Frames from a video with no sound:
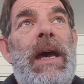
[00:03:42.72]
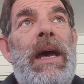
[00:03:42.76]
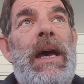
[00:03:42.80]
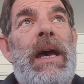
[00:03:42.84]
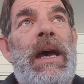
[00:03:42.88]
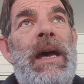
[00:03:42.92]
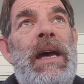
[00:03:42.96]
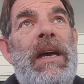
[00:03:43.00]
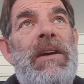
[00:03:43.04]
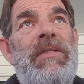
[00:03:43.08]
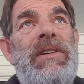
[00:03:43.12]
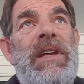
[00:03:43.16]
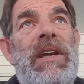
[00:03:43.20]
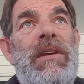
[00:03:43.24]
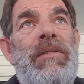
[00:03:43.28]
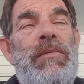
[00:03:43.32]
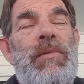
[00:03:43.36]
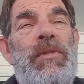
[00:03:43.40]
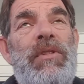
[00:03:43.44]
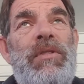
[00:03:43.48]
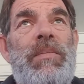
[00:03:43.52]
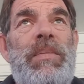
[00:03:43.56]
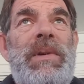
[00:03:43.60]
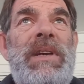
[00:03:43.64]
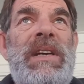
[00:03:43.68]
If that
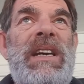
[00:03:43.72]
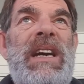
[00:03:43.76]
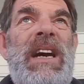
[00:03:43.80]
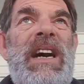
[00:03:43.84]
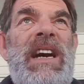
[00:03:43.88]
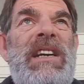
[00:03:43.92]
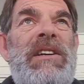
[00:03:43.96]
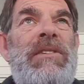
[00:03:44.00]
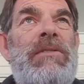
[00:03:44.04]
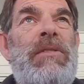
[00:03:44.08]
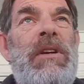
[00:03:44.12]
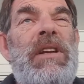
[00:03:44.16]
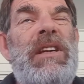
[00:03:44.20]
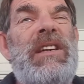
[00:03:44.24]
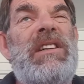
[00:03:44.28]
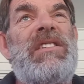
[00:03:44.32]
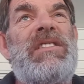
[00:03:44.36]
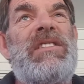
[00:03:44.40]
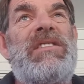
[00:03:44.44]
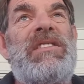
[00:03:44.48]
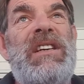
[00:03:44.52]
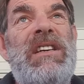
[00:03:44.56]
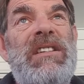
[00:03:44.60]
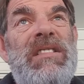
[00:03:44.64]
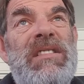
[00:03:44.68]
would be a hydraulic
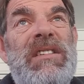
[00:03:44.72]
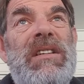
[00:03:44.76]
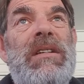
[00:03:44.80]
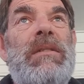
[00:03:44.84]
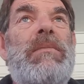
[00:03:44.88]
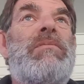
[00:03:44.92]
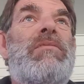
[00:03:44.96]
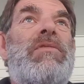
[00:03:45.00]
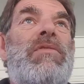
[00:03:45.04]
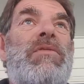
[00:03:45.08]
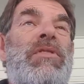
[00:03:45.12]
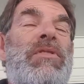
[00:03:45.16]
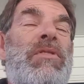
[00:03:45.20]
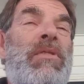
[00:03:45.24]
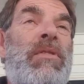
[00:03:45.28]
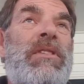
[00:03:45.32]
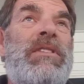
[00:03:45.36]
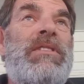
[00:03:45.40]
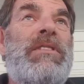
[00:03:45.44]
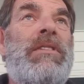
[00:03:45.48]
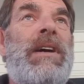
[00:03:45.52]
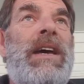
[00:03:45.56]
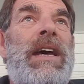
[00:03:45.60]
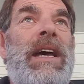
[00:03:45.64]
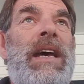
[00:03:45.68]
assist, would
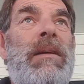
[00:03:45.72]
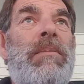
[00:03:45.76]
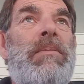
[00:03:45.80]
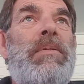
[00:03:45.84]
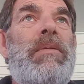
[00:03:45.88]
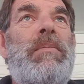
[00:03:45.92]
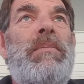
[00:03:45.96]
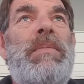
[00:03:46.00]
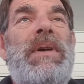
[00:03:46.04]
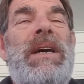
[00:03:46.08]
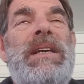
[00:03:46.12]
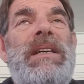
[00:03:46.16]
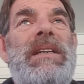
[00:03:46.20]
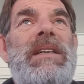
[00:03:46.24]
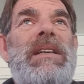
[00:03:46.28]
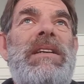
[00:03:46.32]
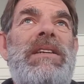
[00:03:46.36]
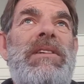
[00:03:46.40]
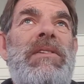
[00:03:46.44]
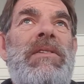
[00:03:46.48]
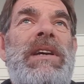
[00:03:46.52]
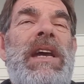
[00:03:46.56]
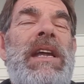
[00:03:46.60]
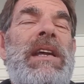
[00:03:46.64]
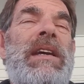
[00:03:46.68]
also help, but
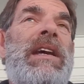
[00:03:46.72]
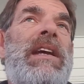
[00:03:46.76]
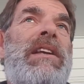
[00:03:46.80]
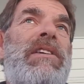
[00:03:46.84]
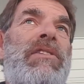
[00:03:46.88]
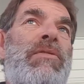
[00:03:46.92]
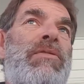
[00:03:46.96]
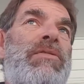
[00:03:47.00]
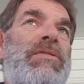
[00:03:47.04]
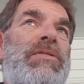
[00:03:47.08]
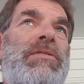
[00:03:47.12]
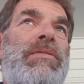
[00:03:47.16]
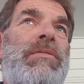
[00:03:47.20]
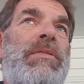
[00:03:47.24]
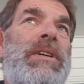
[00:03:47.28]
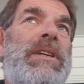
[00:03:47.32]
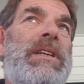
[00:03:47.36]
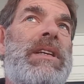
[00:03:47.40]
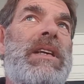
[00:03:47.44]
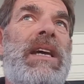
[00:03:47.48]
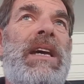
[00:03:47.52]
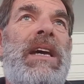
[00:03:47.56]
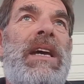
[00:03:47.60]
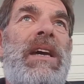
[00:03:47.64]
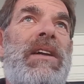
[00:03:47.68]
you can get used to
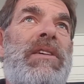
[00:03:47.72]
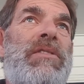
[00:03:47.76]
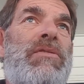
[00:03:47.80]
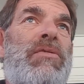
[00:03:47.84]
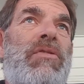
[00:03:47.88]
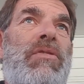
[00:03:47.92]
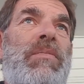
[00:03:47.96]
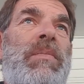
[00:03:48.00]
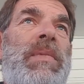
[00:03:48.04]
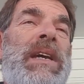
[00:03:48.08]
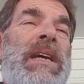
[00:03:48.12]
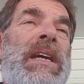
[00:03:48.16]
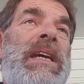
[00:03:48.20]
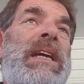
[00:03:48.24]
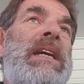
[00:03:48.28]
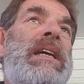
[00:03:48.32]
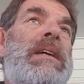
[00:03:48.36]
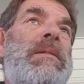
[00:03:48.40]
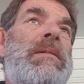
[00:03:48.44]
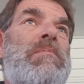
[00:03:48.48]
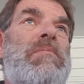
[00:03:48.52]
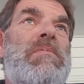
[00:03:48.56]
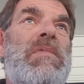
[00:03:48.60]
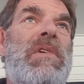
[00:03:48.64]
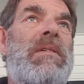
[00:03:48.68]
it. It took
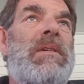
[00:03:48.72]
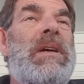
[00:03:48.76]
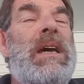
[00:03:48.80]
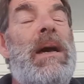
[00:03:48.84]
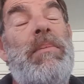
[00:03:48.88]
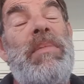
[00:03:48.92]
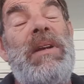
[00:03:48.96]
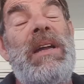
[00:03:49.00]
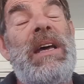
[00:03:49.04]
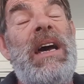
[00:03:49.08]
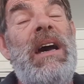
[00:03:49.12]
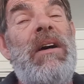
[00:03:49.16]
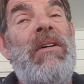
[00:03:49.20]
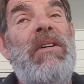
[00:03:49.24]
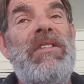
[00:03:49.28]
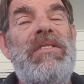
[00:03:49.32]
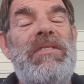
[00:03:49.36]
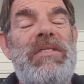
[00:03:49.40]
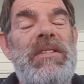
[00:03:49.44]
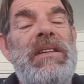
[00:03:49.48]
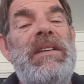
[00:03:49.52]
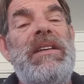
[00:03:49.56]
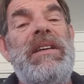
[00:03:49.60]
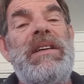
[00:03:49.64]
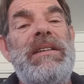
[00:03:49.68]
me a couple of
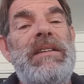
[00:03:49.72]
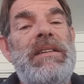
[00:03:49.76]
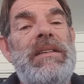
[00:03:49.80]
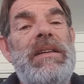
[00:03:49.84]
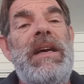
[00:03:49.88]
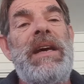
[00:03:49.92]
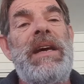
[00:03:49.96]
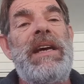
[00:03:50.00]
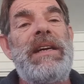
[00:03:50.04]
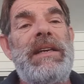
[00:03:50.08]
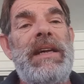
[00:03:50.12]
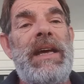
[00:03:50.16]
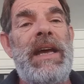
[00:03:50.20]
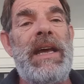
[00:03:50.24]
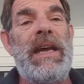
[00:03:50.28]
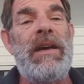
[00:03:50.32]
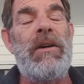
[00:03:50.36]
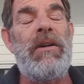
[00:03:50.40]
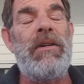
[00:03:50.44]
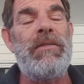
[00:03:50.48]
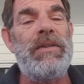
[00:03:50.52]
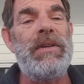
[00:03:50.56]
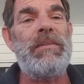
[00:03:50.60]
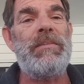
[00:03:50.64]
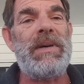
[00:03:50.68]
hours and I had the hang
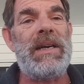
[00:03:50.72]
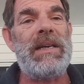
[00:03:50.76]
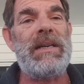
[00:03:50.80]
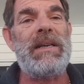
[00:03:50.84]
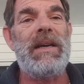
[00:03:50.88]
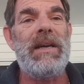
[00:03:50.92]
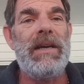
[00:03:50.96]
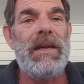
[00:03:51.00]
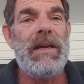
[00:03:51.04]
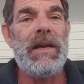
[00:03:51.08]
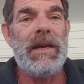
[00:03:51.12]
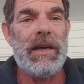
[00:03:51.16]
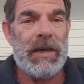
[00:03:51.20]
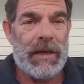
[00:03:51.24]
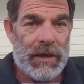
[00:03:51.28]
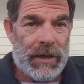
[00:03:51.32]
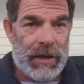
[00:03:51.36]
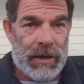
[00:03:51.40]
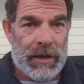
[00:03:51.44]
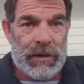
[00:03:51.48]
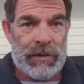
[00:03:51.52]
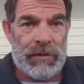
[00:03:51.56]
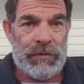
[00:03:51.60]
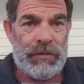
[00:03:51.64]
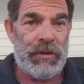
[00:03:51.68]
of it, but
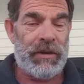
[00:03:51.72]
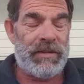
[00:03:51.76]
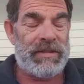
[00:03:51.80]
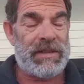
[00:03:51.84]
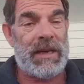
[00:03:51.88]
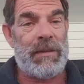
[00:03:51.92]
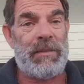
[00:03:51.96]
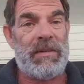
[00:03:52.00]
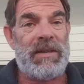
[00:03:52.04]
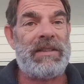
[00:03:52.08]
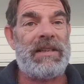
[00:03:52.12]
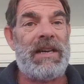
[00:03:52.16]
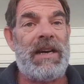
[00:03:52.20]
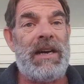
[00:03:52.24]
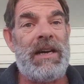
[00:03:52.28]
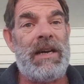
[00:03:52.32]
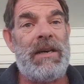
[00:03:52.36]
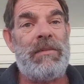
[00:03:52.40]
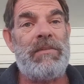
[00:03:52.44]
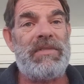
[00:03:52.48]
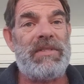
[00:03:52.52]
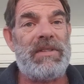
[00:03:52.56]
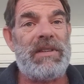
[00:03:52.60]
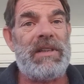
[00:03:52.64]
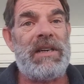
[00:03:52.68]
the first couple of
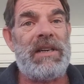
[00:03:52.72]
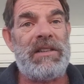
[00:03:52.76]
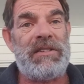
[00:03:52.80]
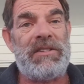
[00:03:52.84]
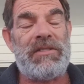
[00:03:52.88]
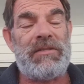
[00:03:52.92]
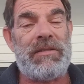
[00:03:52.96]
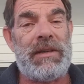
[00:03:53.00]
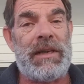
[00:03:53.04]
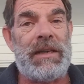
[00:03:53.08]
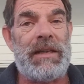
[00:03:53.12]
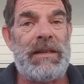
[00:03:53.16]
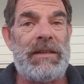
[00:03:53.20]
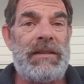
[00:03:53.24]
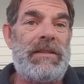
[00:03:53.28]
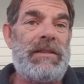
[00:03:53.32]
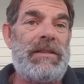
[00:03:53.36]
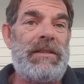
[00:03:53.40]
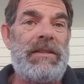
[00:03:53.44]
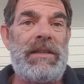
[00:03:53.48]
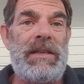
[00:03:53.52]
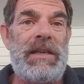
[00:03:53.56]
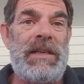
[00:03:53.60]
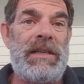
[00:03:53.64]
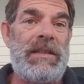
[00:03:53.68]
times I struggled
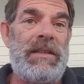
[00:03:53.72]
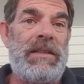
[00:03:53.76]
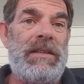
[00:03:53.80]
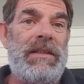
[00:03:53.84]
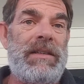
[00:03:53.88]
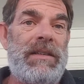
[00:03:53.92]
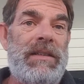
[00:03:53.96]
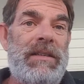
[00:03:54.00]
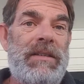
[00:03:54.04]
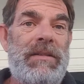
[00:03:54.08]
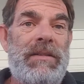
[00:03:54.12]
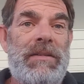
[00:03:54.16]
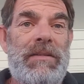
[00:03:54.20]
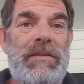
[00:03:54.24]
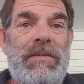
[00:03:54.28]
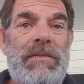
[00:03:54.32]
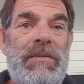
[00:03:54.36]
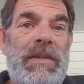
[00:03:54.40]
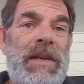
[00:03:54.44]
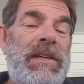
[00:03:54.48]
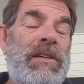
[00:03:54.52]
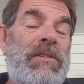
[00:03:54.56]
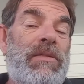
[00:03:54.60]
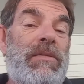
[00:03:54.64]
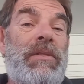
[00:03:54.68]
in
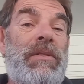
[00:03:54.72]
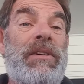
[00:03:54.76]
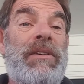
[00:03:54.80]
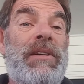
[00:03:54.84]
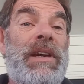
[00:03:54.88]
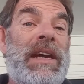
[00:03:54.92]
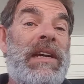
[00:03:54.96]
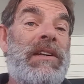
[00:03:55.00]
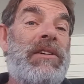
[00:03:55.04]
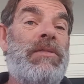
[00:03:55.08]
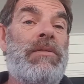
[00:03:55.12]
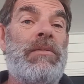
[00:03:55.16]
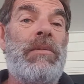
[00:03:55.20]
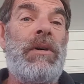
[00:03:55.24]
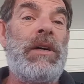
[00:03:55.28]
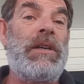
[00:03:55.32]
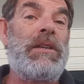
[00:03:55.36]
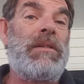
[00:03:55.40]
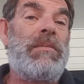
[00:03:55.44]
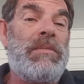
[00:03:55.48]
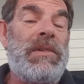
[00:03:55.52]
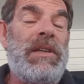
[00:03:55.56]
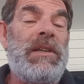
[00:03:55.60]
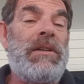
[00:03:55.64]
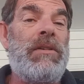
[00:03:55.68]
when to react to
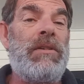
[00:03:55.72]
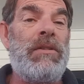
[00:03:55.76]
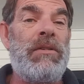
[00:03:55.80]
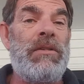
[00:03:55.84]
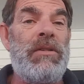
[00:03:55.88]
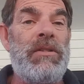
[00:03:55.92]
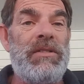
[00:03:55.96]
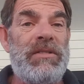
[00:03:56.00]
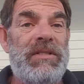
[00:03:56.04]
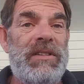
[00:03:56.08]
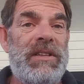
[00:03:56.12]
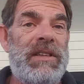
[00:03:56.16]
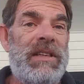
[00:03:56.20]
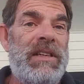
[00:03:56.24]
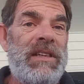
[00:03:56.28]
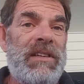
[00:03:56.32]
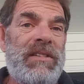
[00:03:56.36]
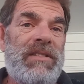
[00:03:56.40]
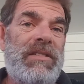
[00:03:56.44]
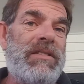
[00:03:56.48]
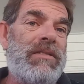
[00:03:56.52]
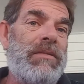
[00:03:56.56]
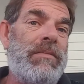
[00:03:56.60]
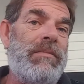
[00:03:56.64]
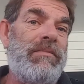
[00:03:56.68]
what, because it
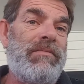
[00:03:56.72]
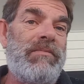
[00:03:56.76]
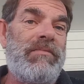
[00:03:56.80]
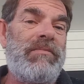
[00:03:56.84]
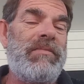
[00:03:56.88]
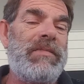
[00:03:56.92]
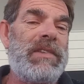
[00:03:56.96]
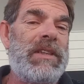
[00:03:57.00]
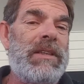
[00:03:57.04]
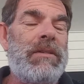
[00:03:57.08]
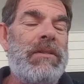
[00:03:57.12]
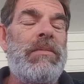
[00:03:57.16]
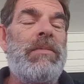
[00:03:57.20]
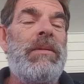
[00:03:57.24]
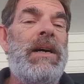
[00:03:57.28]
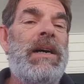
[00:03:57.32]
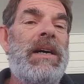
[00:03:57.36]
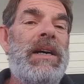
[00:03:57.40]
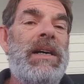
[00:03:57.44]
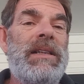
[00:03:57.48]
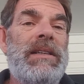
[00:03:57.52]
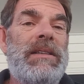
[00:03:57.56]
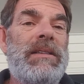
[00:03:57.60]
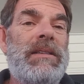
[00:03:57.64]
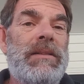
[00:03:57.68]
is
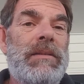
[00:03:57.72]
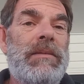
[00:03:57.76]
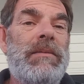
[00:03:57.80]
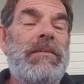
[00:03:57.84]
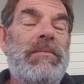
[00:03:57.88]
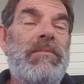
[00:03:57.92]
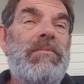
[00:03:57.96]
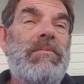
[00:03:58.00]
quite